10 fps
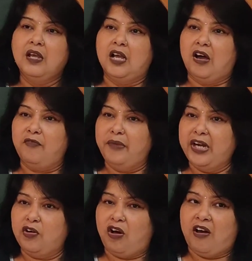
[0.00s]

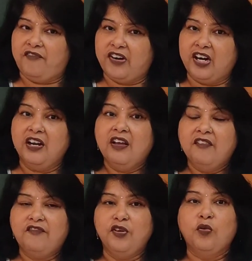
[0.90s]
Government offered
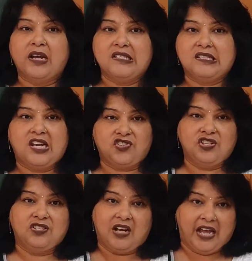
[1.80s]
few
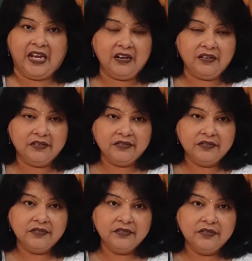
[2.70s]
concessions like
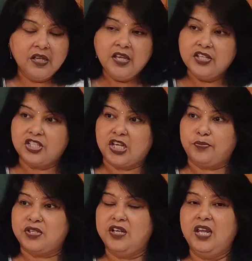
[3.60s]

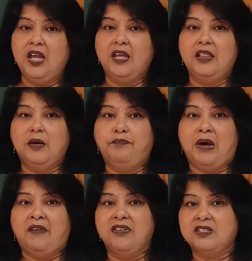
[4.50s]
subsidy in the
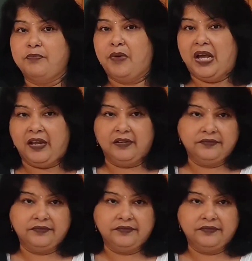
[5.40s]
power supply.